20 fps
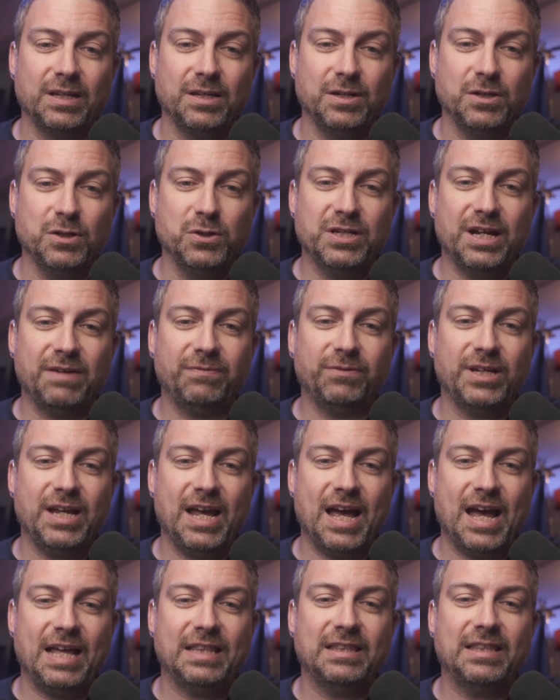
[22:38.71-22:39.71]
You
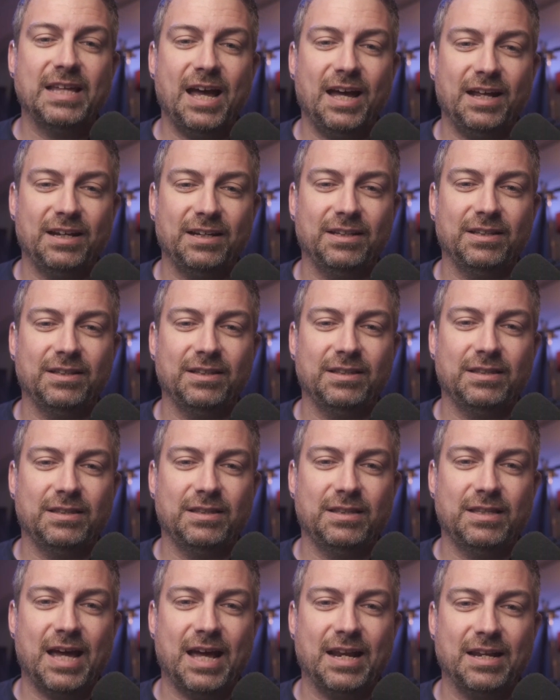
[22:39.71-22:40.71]
definitely had that
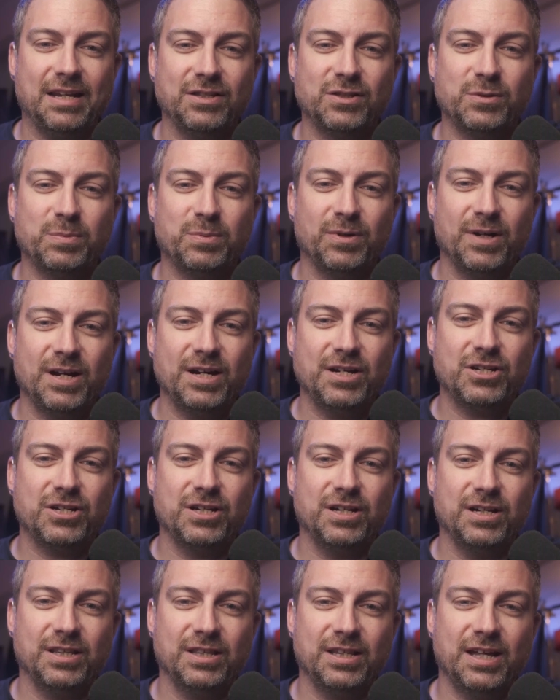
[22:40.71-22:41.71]

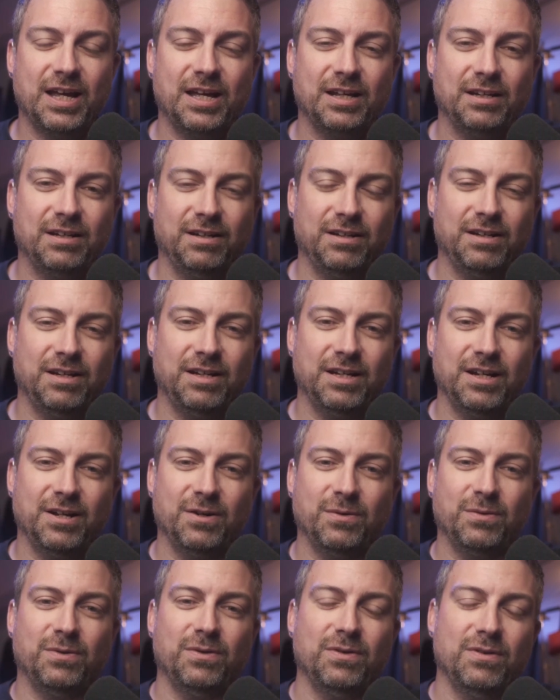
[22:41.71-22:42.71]
inspiration and that, you
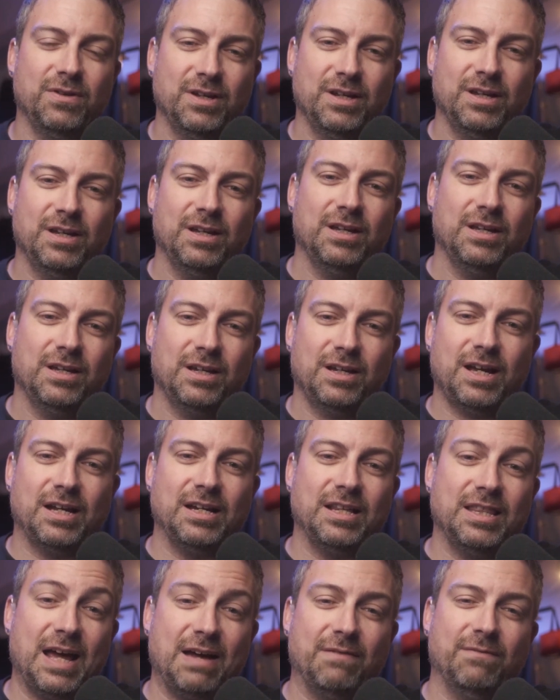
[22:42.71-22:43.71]
know,
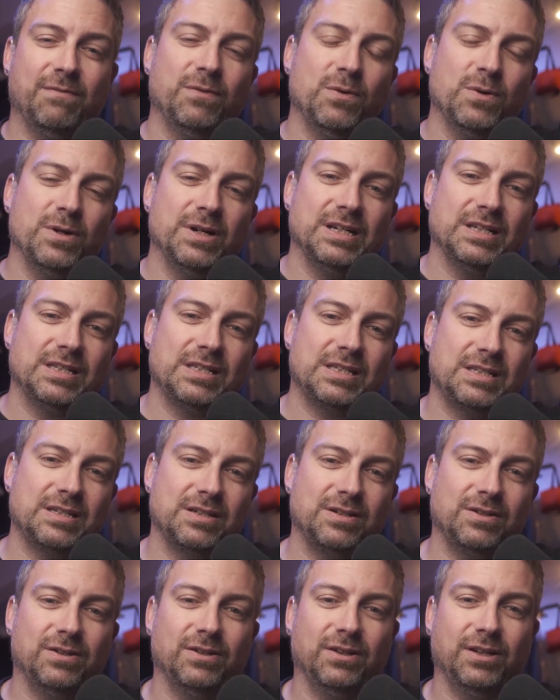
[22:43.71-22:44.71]
kind of that
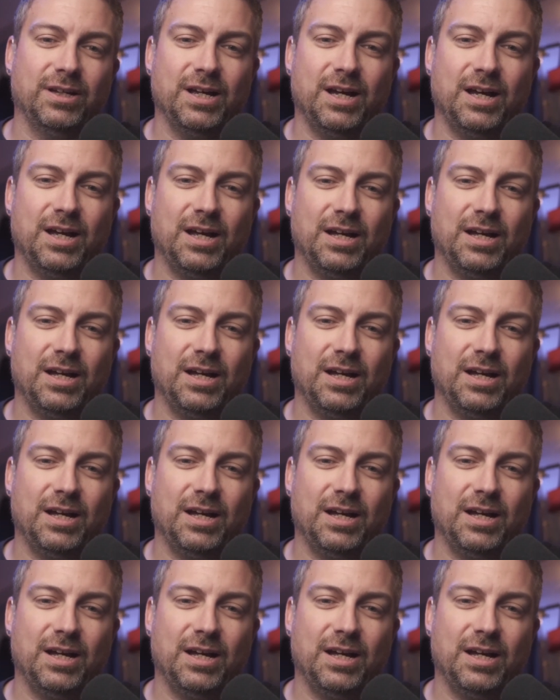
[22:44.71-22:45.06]
voice early